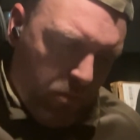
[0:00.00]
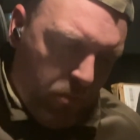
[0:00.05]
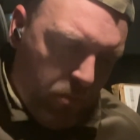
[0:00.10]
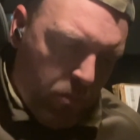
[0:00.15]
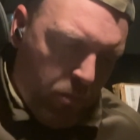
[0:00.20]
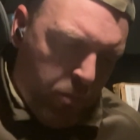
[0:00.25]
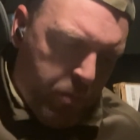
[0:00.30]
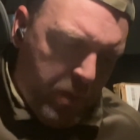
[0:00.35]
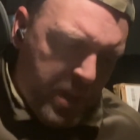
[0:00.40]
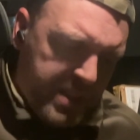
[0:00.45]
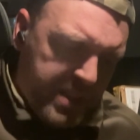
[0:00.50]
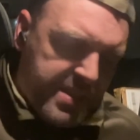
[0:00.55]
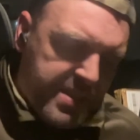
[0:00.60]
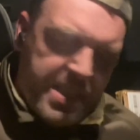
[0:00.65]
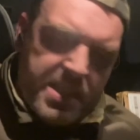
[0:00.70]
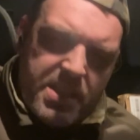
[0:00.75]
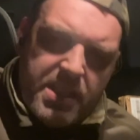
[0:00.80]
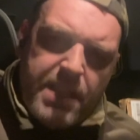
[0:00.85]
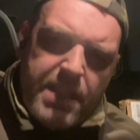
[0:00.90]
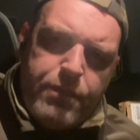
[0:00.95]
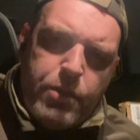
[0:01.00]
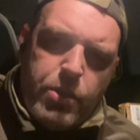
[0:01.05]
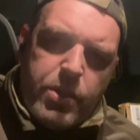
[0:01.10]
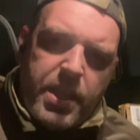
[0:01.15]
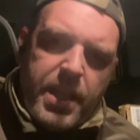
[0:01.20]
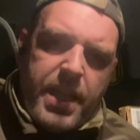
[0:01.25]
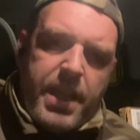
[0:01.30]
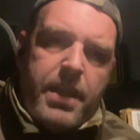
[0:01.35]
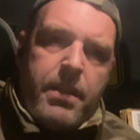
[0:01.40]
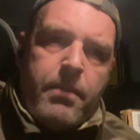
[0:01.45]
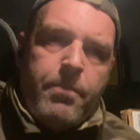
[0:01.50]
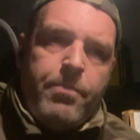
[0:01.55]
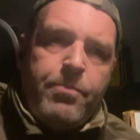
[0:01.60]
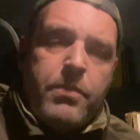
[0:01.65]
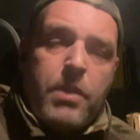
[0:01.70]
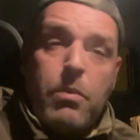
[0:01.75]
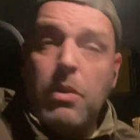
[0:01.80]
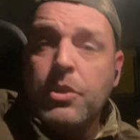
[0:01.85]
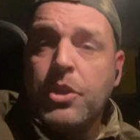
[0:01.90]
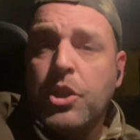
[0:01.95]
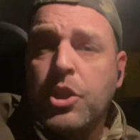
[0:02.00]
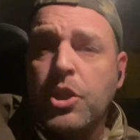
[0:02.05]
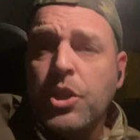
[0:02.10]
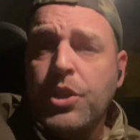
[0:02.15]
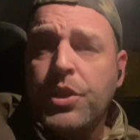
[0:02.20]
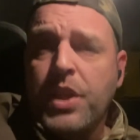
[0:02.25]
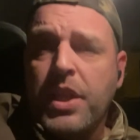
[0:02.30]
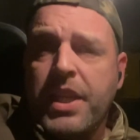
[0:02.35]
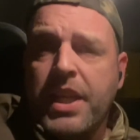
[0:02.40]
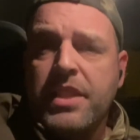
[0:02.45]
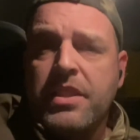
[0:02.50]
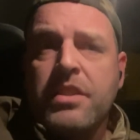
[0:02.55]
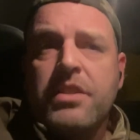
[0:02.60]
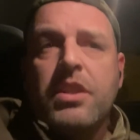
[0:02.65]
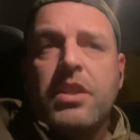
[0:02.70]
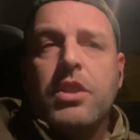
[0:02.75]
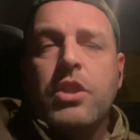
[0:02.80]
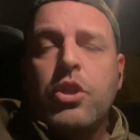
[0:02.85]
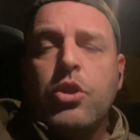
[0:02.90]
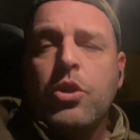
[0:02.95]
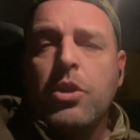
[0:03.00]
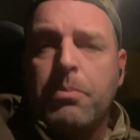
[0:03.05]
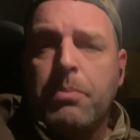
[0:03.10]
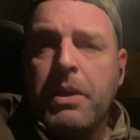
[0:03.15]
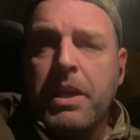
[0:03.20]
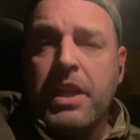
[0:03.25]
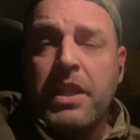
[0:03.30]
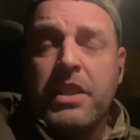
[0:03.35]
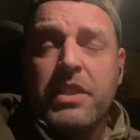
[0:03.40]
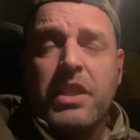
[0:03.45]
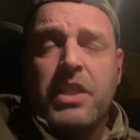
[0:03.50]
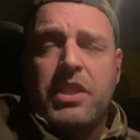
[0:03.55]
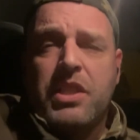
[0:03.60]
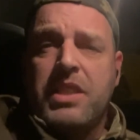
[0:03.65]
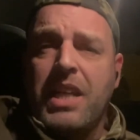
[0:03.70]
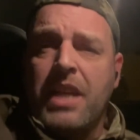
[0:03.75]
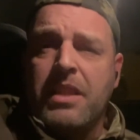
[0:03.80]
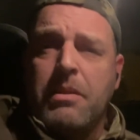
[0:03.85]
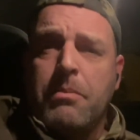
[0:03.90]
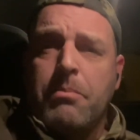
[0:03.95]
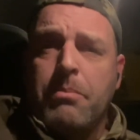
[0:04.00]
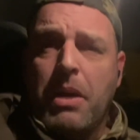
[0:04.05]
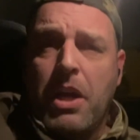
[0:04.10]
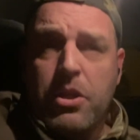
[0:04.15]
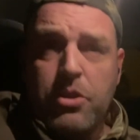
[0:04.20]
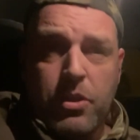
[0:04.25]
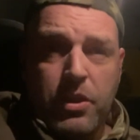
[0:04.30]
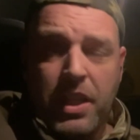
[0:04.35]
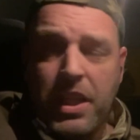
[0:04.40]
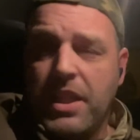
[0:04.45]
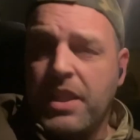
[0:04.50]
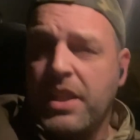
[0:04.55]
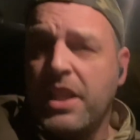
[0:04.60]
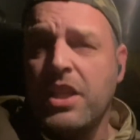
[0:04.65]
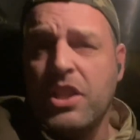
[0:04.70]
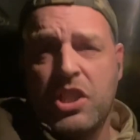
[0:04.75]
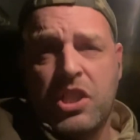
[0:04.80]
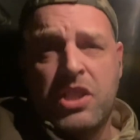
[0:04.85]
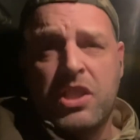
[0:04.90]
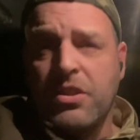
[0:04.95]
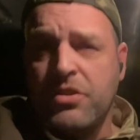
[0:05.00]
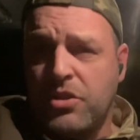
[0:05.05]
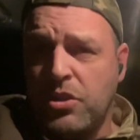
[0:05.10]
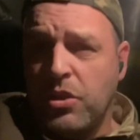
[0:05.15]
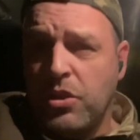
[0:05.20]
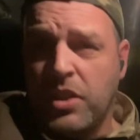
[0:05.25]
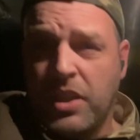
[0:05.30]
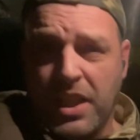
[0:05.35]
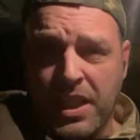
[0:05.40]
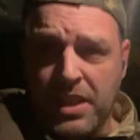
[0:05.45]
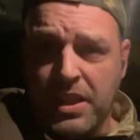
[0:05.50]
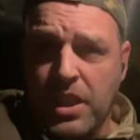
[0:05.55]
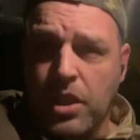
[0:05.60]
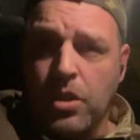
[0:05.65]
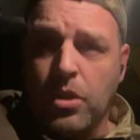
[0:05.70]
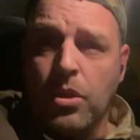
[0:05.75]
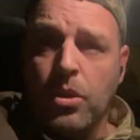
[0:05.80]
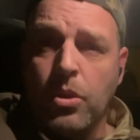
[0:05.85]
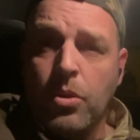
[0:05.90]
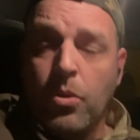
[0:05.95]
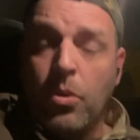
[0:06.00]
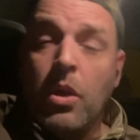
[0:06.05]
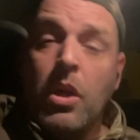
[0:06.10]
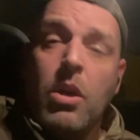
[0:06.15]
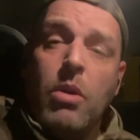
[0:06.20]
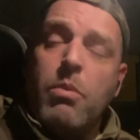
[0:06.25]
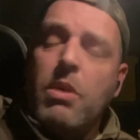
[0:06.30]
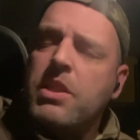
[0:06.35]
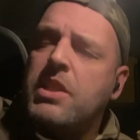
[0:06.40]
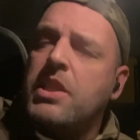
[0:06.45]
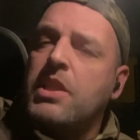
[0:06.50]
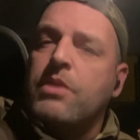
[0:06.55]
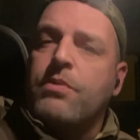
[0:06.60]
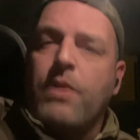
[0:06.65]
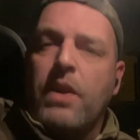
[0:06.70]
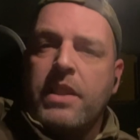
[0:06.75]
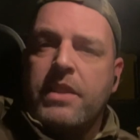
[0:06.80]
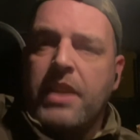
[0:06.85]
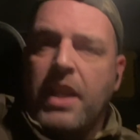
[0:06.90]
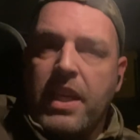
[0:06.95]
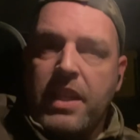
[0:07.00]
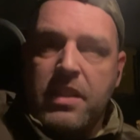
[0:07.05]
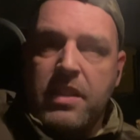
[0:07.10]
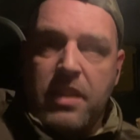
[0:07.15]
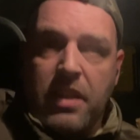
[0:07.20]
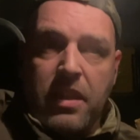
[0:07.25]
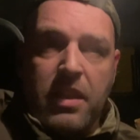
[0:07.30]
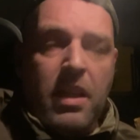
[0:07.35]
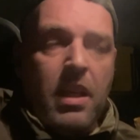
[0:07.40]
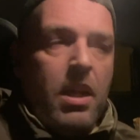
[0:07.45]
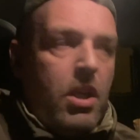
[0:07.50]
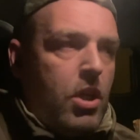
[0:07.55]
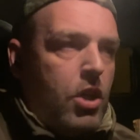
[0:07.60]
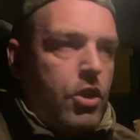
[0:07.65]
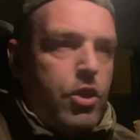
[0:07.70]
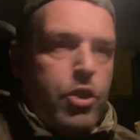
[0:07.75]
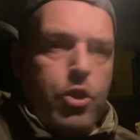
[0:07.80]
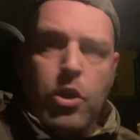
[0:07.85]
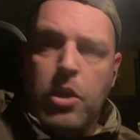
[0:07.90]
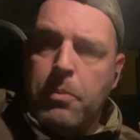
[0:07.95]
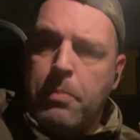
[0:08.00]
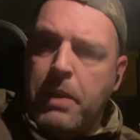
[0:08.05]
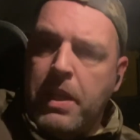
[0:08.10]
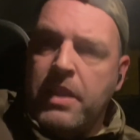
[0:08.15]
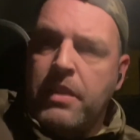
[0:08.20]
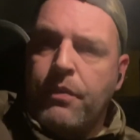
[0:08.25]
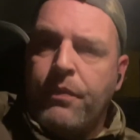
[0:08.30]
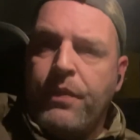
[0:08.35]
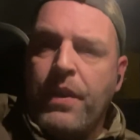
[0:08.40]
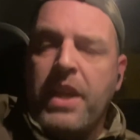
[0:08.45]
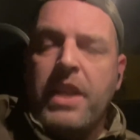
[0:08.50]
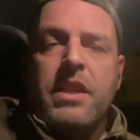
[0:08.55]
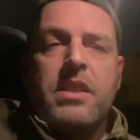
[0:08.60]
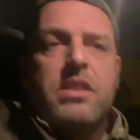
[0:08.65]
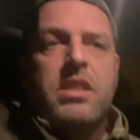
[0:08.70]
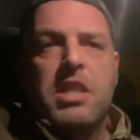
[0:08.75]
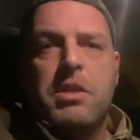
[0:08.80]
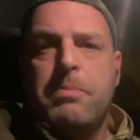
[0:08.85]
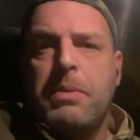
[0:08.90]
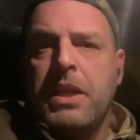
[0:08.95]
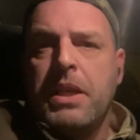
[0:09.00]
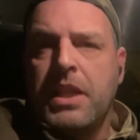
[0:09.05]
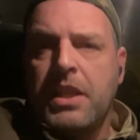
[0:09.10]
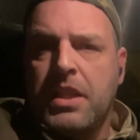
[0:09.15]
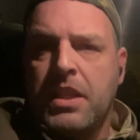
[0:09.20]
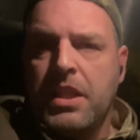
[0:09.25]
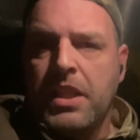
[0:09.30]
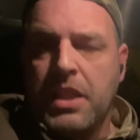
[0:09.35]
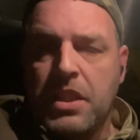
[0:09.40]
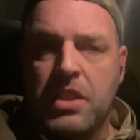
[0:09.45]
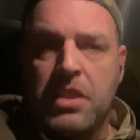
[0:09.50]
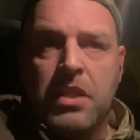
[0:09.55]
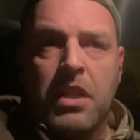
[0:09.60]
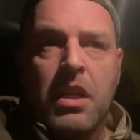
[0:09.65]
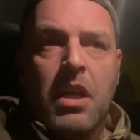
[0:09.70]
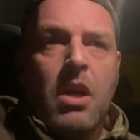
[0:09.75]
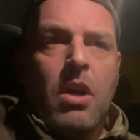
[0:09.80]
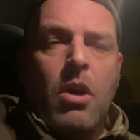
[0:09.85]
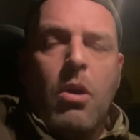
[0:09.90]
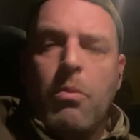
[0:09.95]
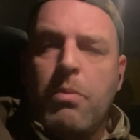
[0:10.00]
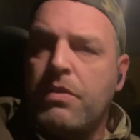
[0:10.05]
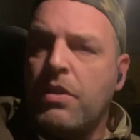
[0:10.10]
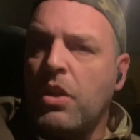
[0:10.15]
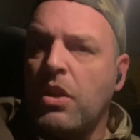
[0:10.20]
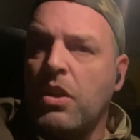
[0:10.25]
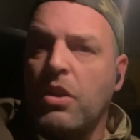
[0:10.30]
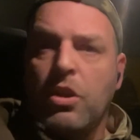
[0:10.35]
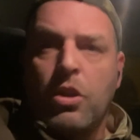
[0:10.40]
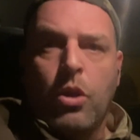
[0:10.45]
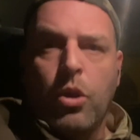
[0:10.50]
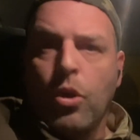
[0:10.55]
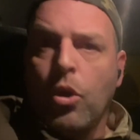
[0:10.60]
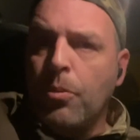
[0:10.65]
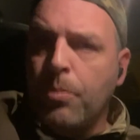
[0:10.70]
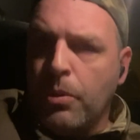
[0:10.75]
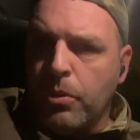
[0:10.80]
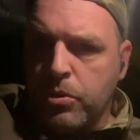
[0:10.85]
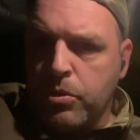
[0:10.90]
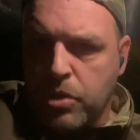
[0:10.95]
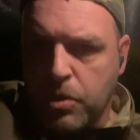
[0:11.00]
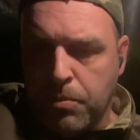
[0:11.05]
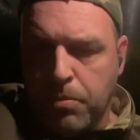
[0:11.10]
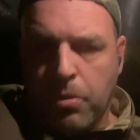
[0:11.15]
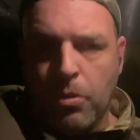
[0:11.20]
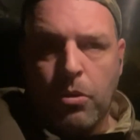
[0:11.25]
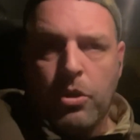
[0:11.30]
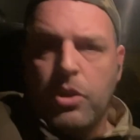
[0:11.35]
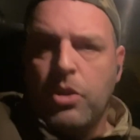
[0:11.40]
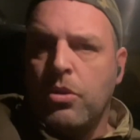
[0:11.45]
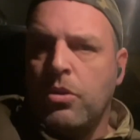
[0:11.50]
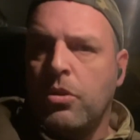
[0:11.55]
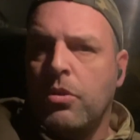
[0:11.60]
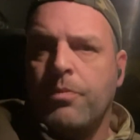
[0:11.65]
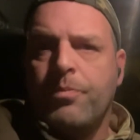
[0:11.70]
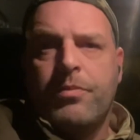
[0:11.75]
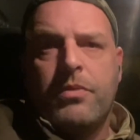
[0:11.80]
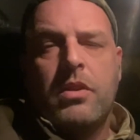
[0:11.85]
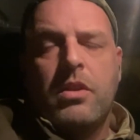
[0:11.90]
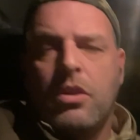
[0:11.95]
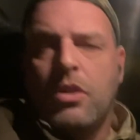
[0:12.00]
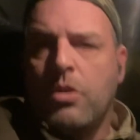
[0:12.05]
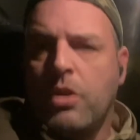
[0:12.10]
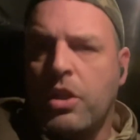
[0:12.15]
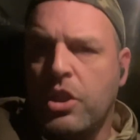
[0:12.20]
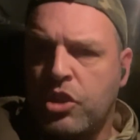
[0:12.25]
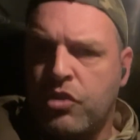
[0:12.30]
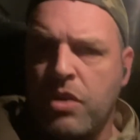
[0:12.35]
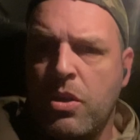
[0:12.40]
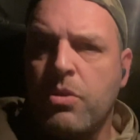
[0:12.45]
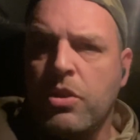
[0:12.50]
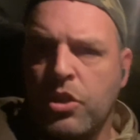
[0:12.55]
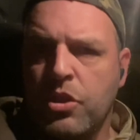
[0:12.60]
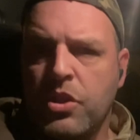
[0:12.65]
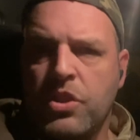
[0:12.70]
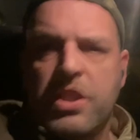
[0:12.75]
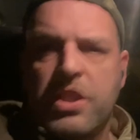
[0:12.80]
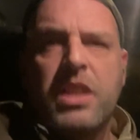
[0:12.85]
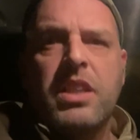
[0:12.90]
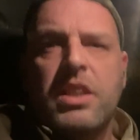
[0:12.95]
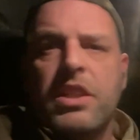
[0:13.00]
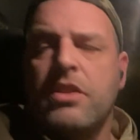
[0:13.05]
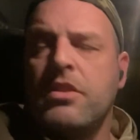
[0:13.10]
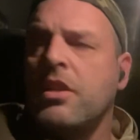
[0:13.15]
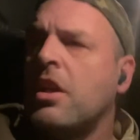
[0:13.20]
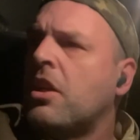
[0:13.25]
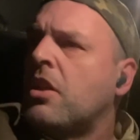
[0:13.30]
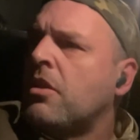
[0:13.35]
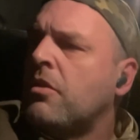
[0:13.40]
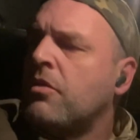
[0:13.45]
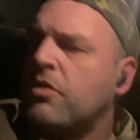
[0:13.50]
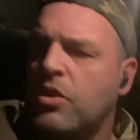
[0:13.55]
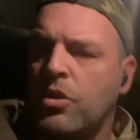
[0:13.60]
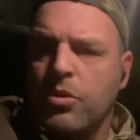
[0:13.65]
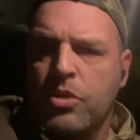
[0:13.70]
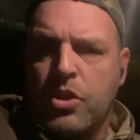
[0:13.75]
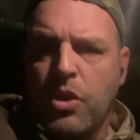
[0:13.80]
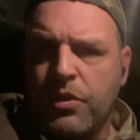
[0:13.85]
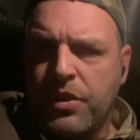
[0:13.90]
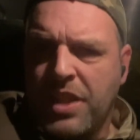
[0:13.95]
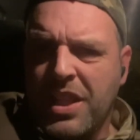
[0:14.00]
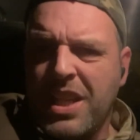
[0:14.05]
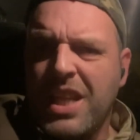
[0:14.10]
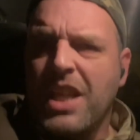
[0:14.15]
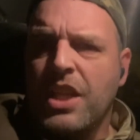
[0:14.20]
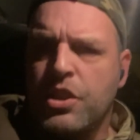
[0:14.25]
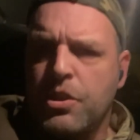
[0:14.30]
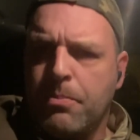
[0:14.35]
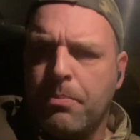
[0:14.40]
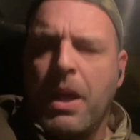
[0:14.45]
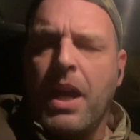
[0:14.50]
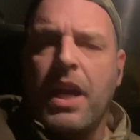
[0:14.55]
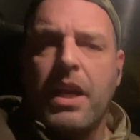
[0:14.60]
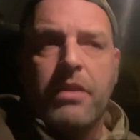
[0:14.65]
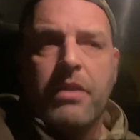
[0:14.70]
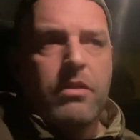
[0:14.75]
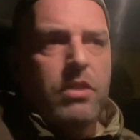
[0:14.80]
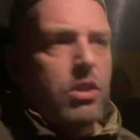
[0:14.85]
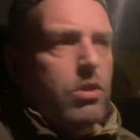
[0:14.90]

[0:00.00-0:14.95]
where does this leave Ukraine? Well, the good thing is that the Europeans are standing by Ukraine. They are stuck to Ukraine like glue, which is fantastic. European defence has been increased. We've got global support, Australia, New Zealand, South Korea, Japan,